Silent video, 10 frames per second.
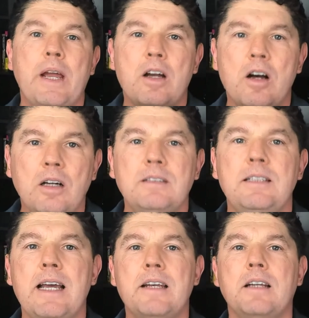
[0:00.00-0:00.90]
a
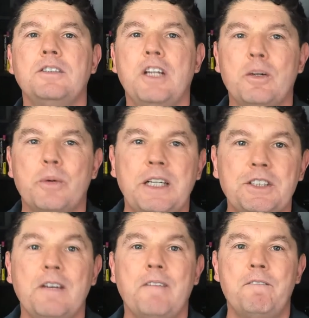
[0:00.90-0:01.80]
content
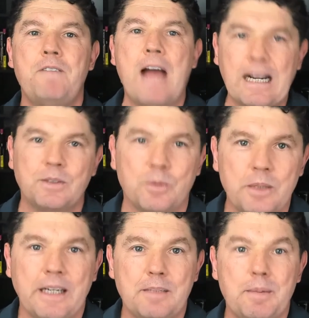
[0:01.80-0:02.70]
generation
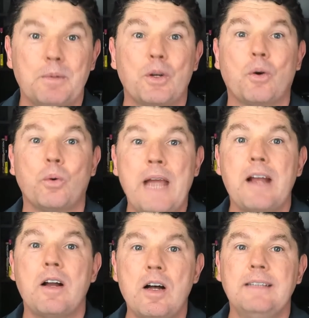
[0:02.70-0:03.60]
factory to be able to
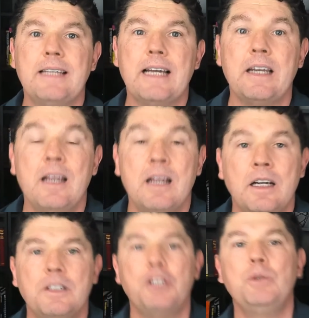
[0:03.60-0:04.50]
create content
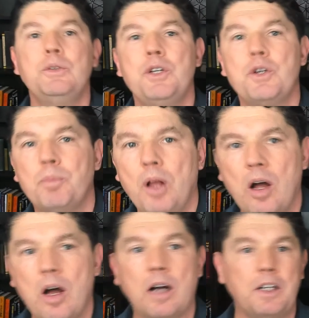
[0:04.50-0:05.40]
to use in your
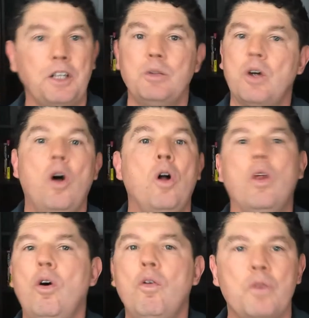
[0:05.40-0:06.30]
blog, to use
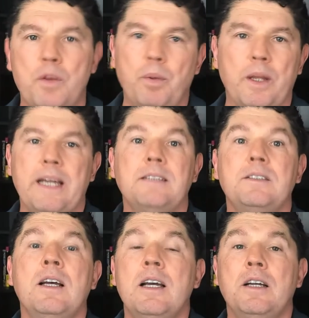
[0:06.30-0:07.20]
all over the
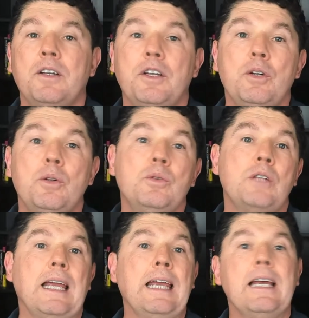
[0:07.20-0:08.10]
place, to
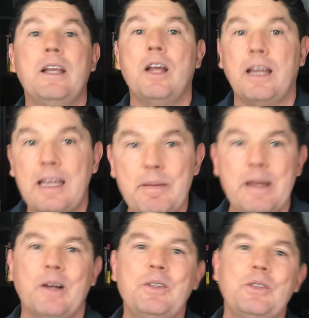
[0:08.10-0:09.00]
use in
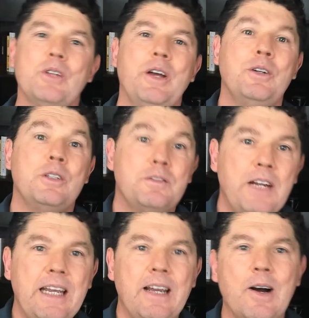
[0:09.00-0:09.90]
email newsletters,
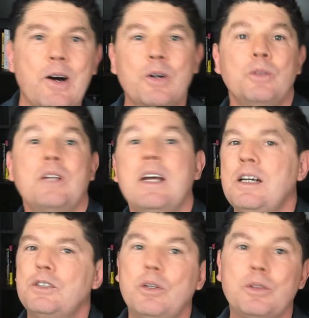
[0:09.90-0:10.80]
videos,
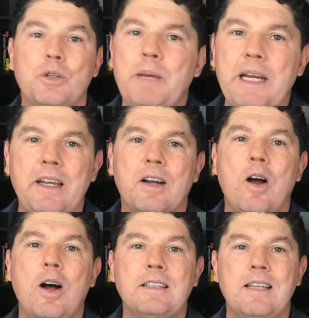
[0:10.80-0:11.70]
social media
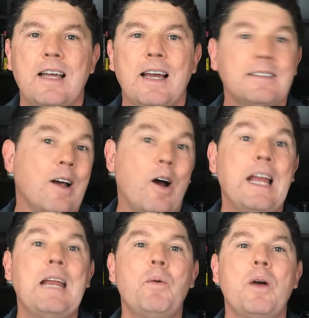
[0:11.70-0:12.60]
content,
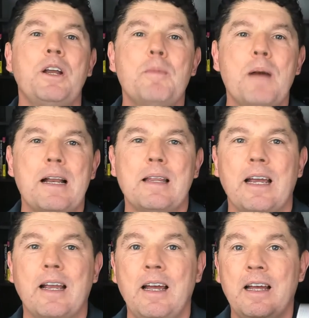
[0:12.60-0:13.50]
anywhere you might
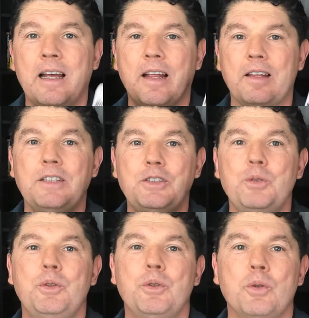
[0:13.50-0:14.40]
think these
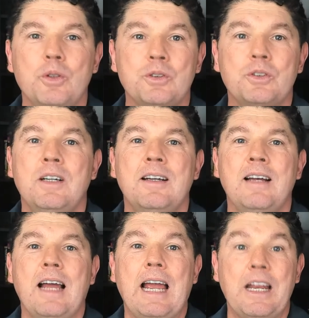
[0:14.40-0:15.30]
two tools
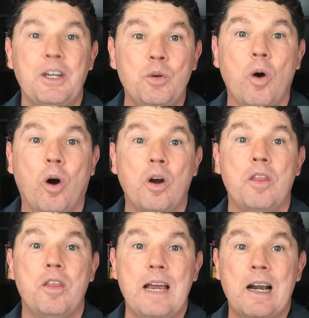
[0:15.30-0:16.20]
and you are
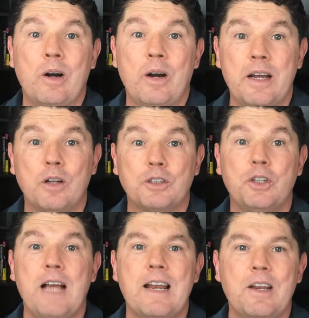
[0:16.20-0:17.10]
there. And I'll show
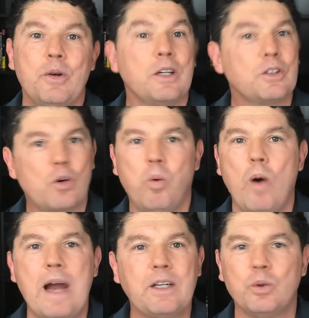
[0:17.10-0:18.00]
you how to do it. It's
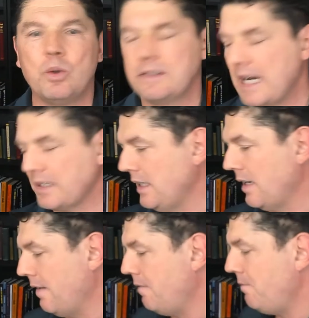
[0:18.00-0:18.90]
quite cool. It's actually
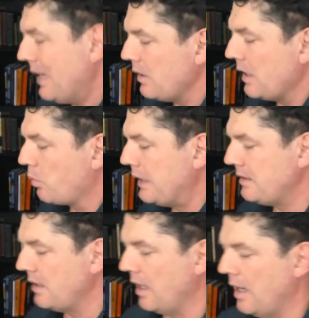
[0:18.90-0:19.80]
a, a fairly
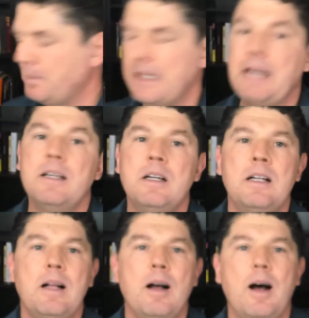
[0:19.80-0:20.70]
recent update
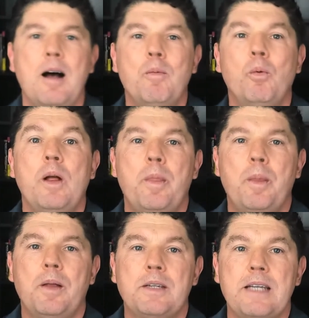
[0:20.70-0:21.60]
um, with
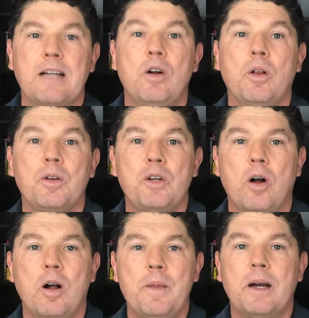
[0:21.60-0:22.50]
uh, the technology
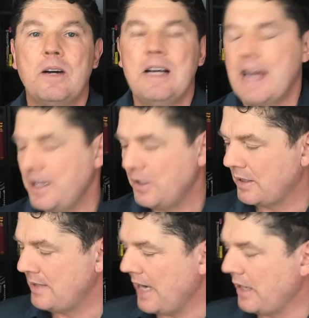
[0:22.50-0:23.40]
on there. And you
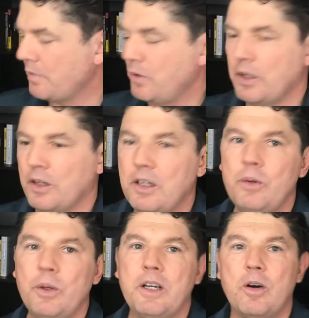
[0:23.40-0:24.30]
could take your phone and
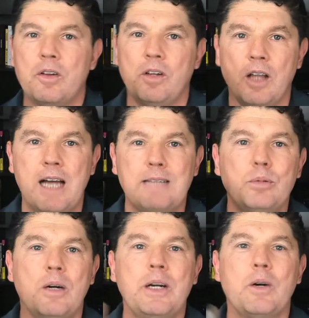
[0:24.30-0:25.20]
literally go to the
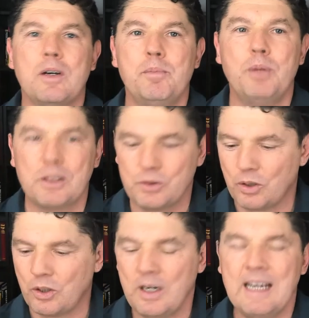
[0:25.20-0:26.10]
library or a
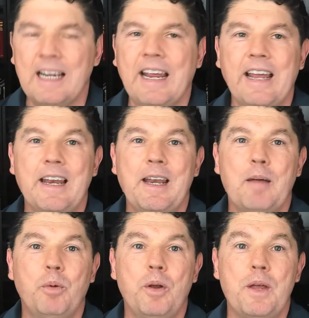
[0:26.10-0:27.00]
bookstore and end
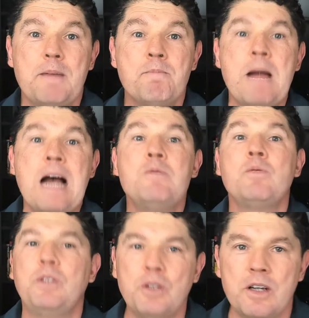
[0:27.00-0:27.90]
up with a
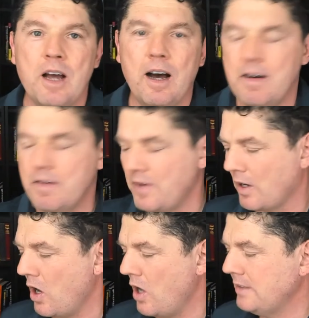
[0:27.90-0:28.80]
mountain of
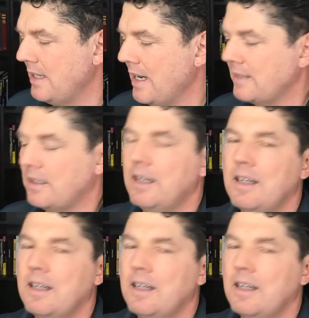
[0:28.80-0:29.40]
content